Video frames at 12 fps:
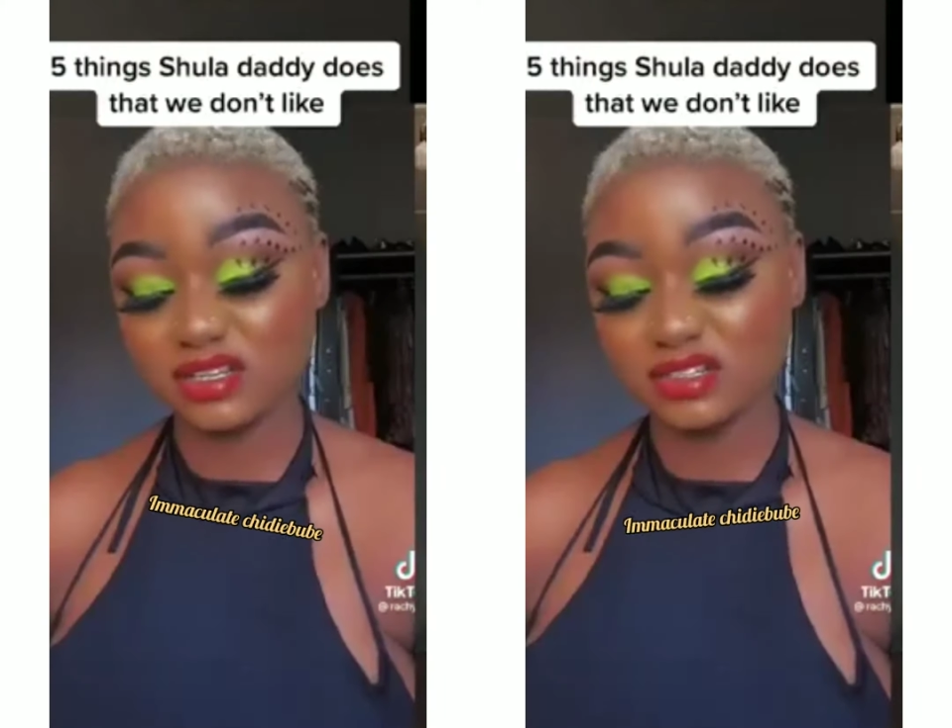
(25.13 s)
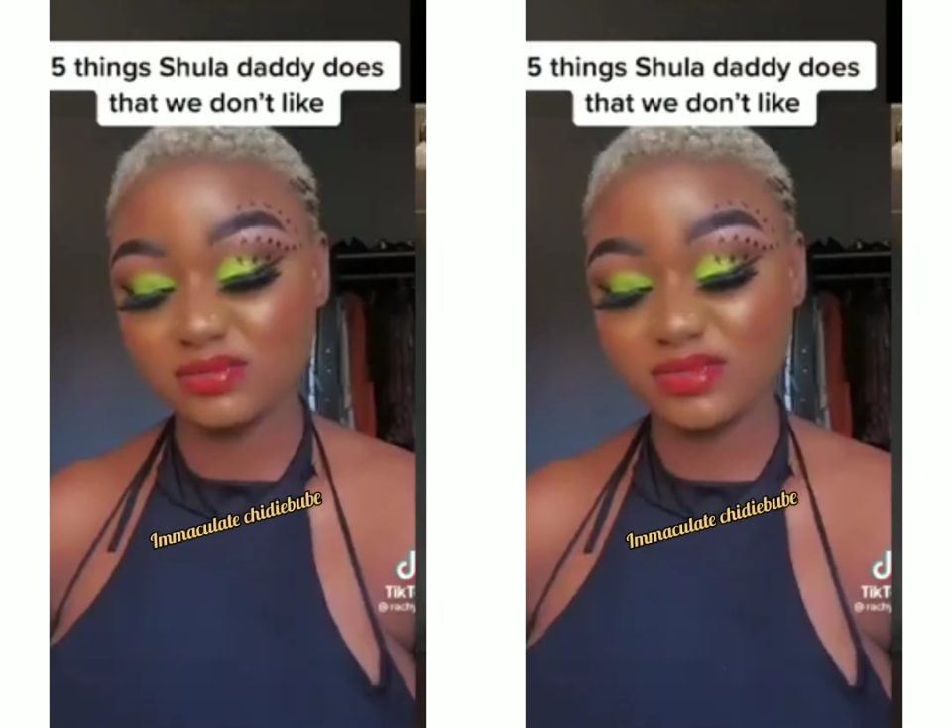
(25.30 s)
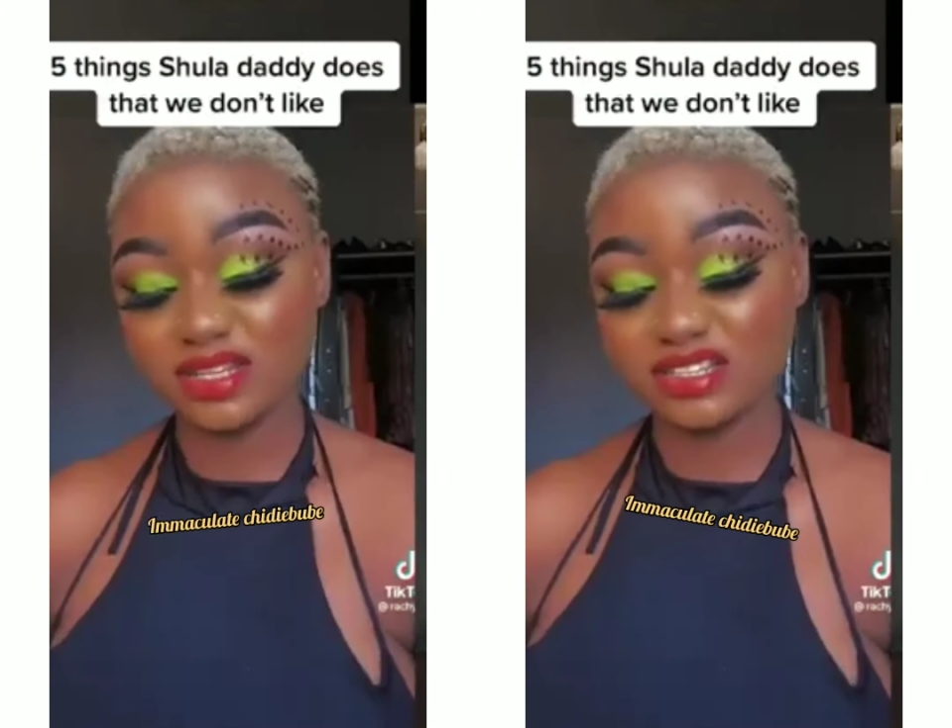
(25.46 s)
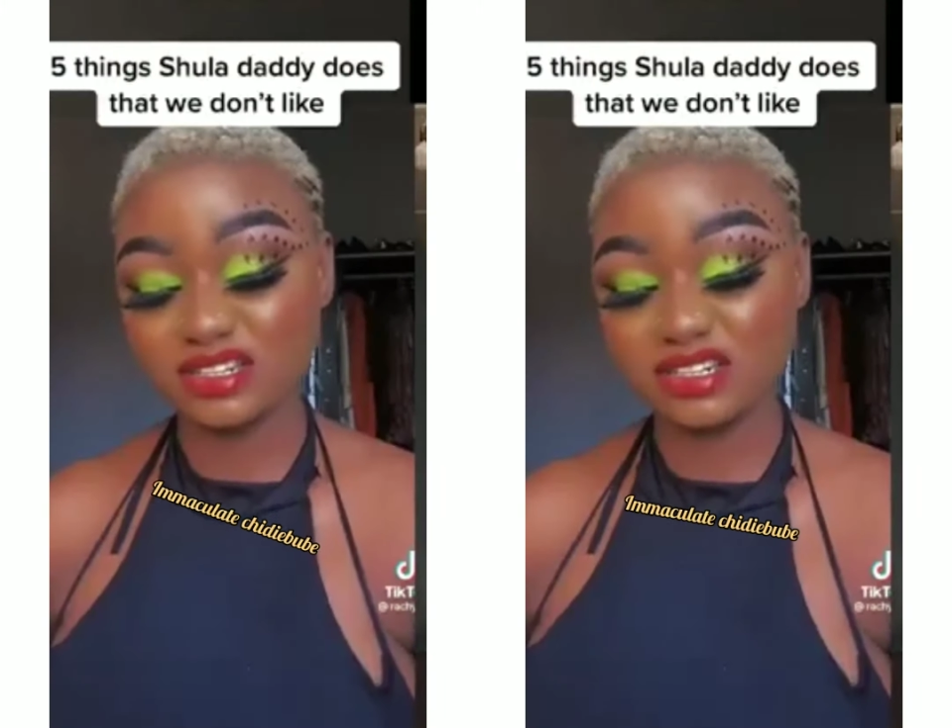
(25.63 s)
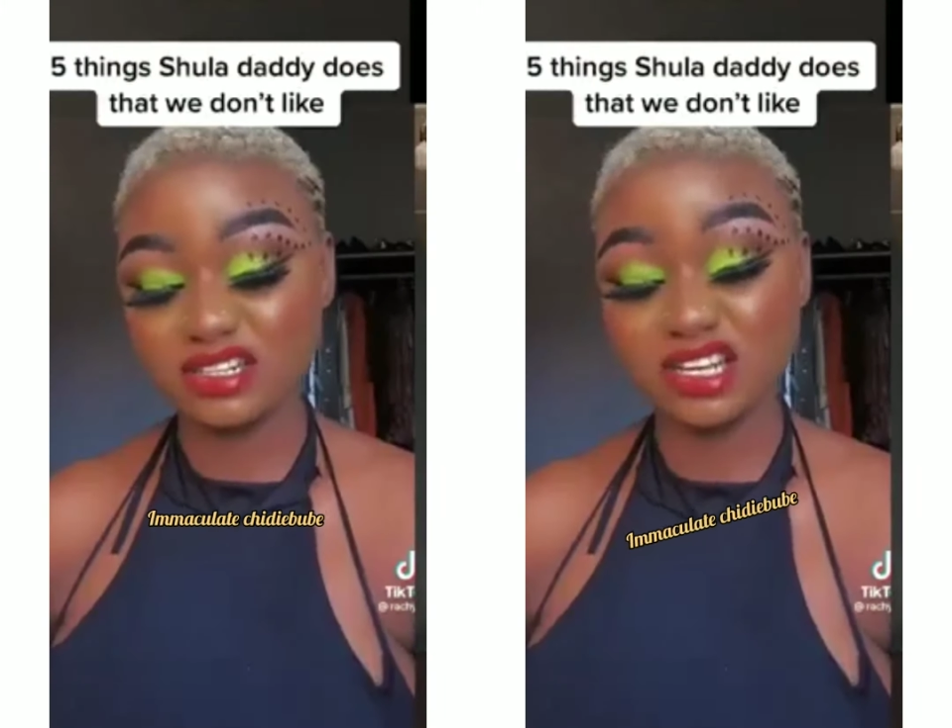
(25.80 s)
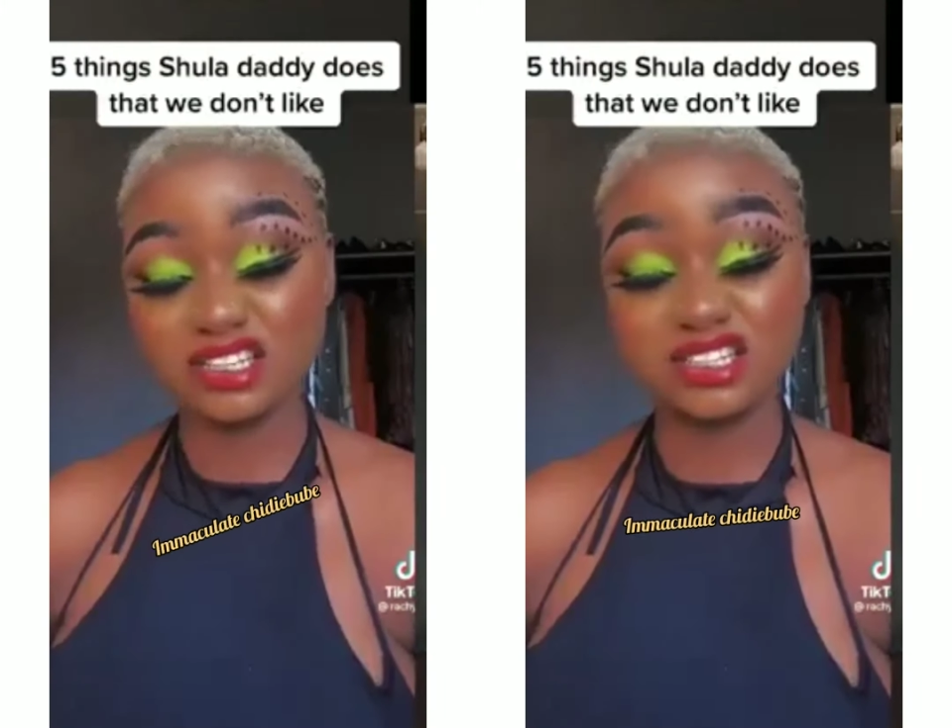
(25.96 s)
Number
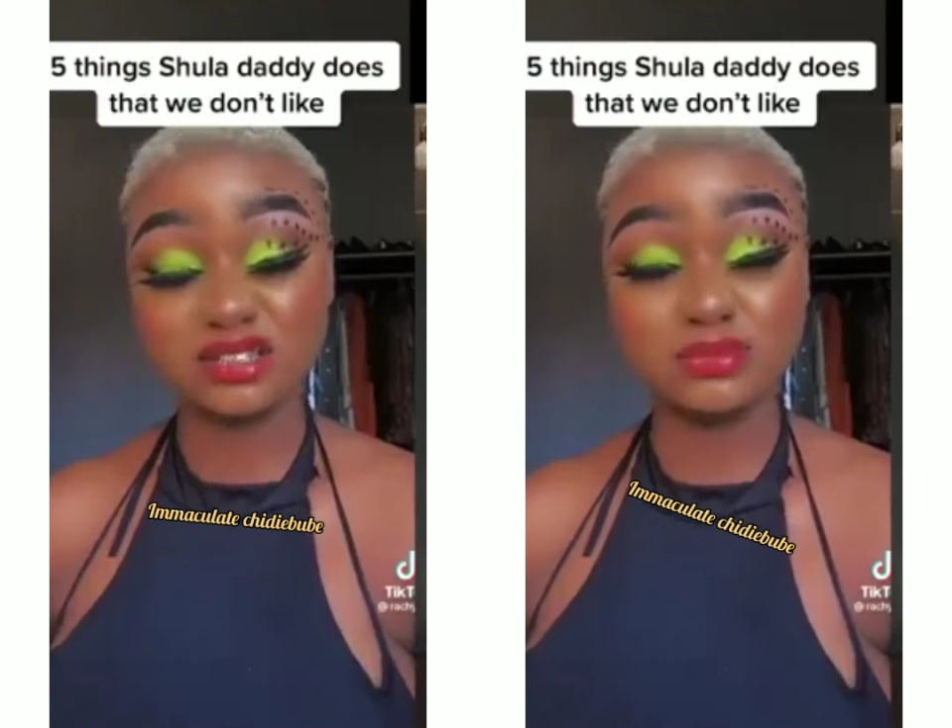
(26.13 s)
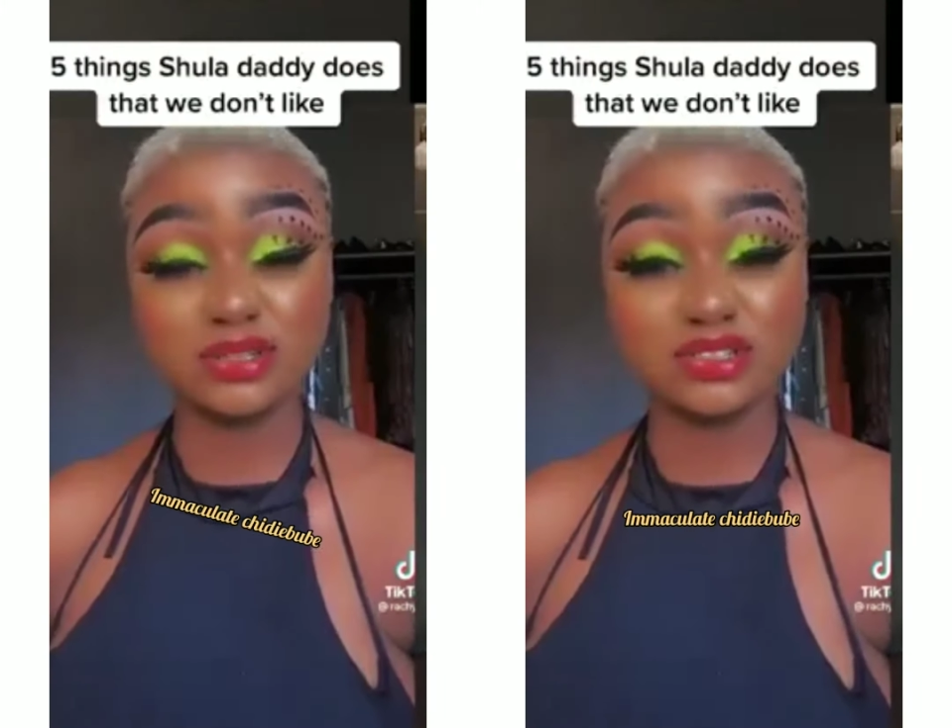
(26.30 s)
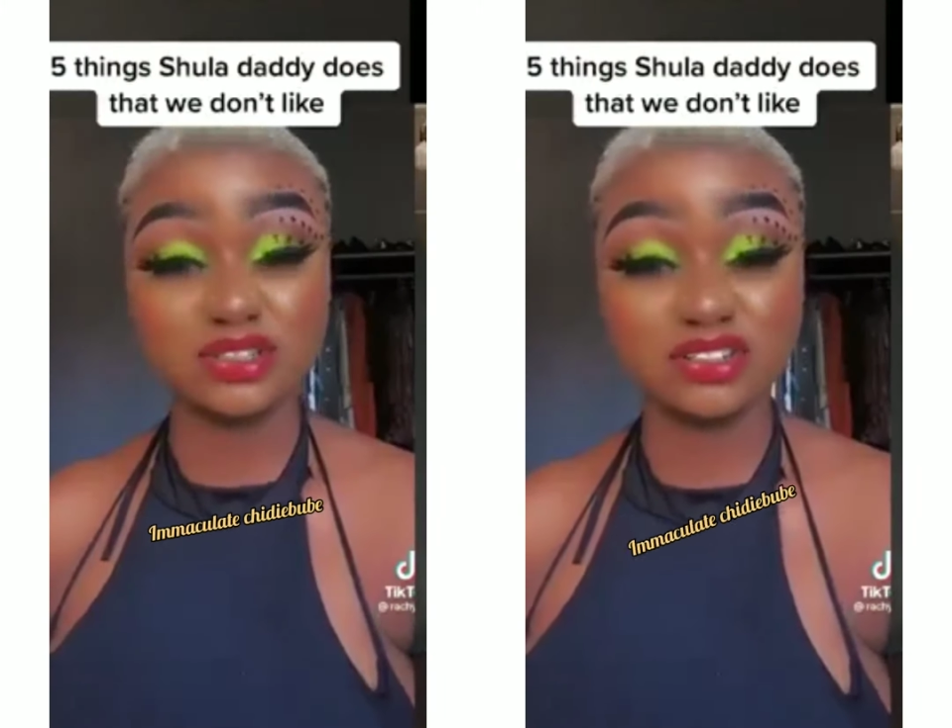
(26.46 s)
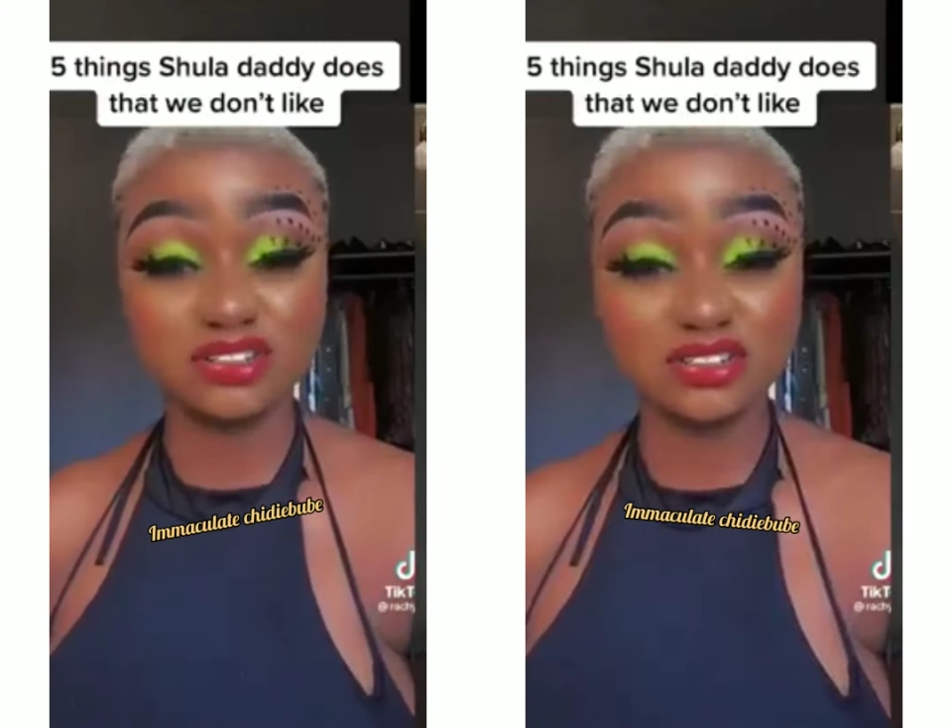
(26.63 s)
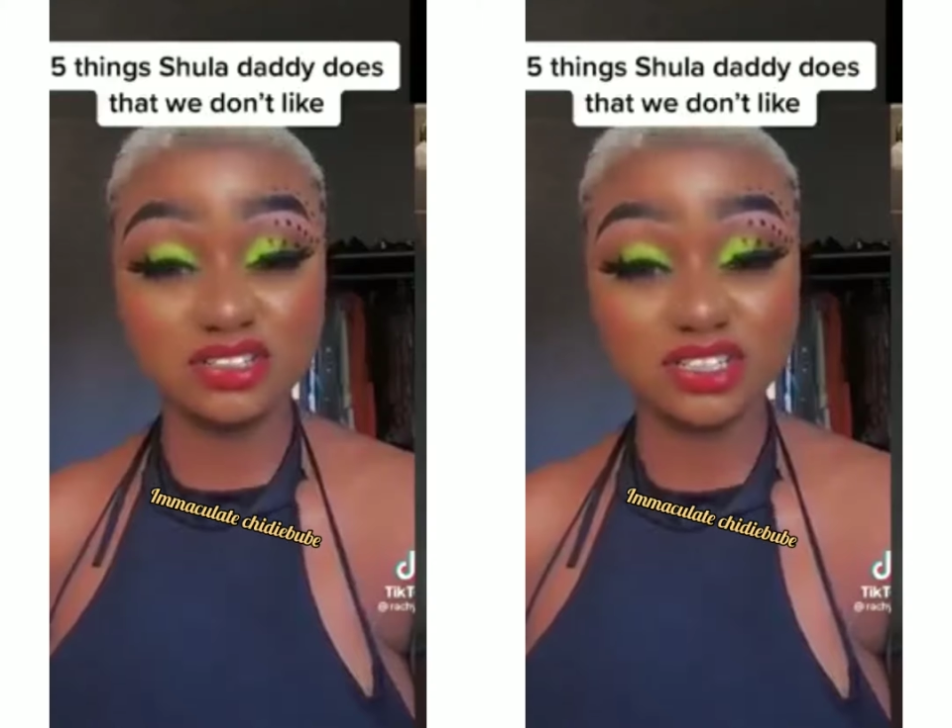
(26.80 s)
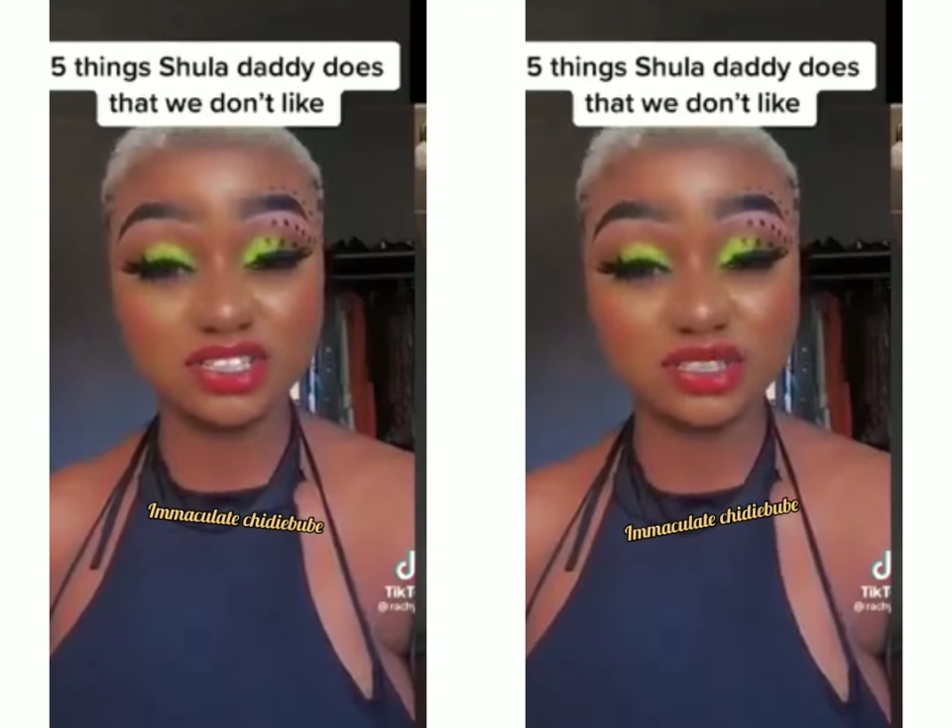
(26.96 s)
three, entry bus to your
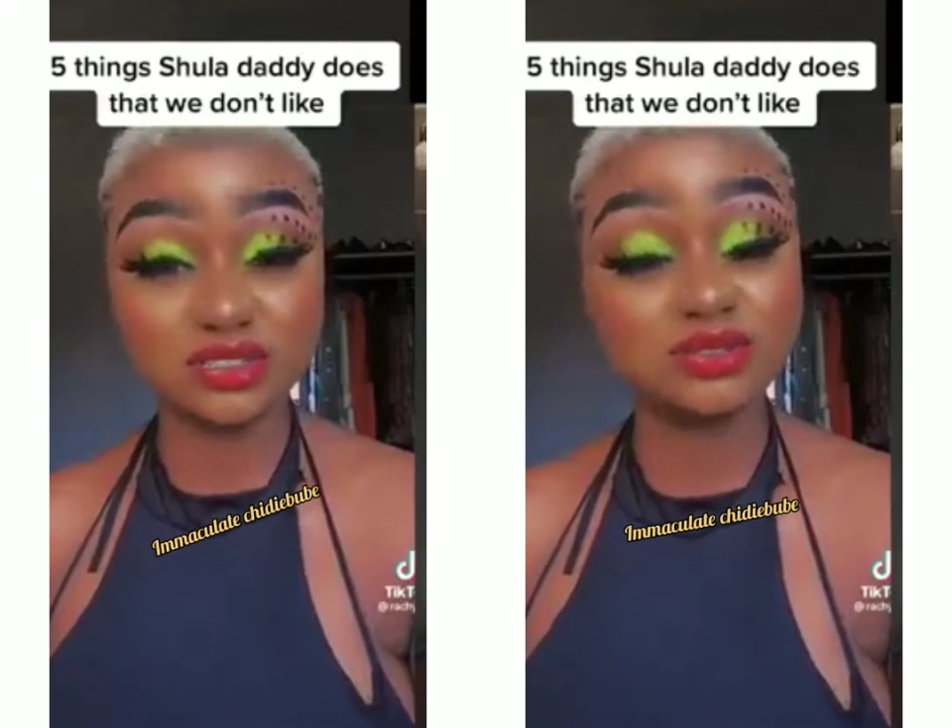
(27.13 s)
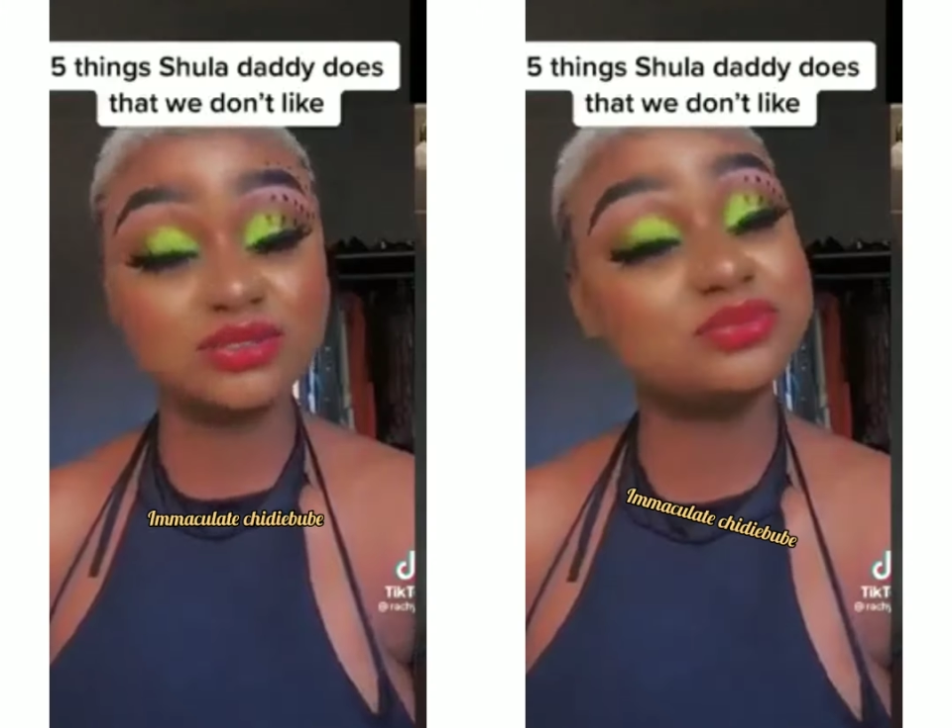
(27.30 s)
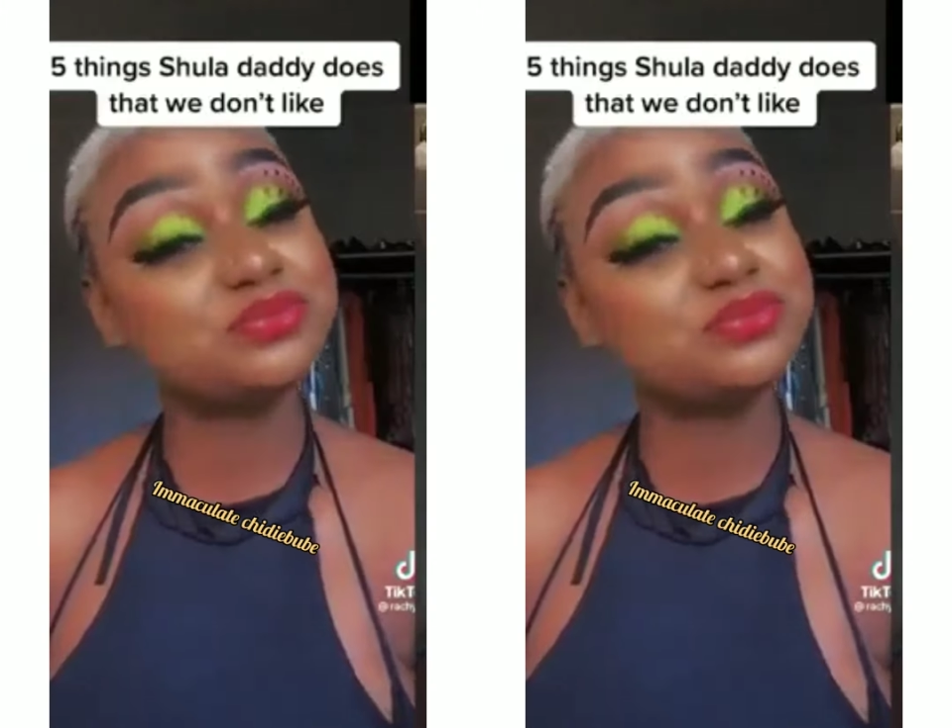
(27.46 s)
location.